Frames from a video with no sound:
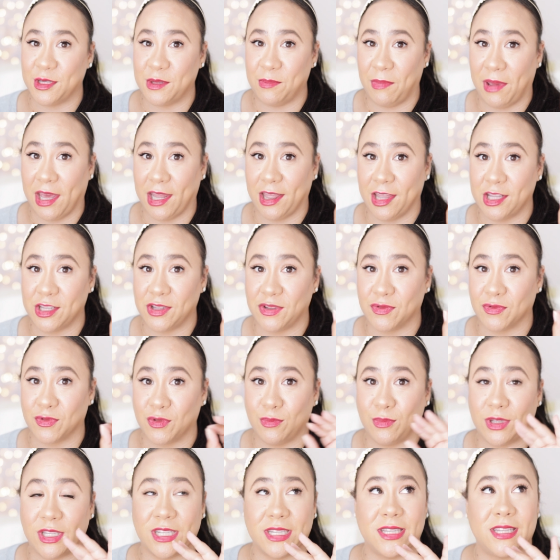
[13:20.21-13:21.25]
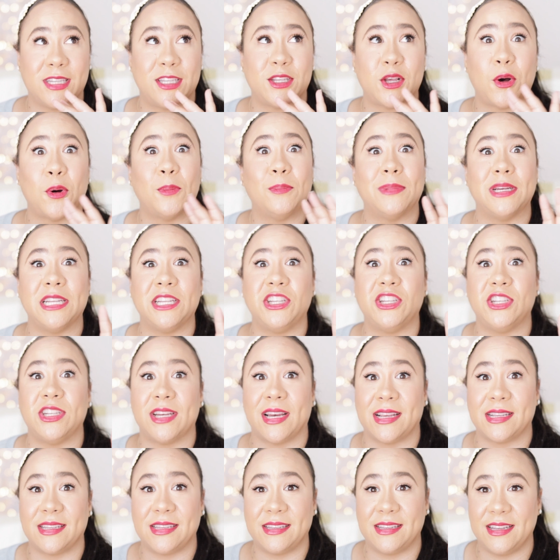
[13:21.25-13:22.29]
to make this room just so
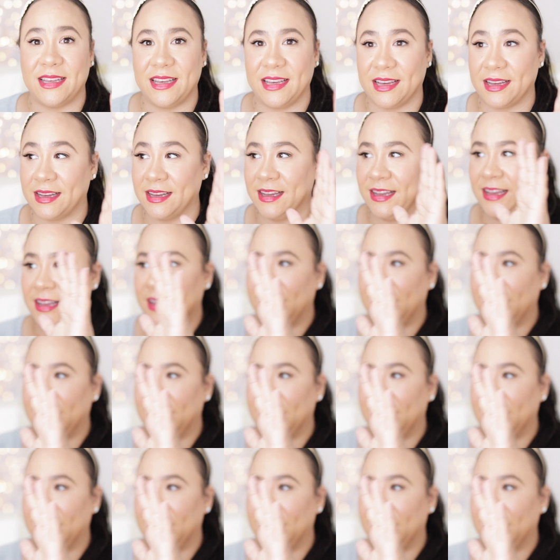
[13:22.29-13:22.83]
majestic.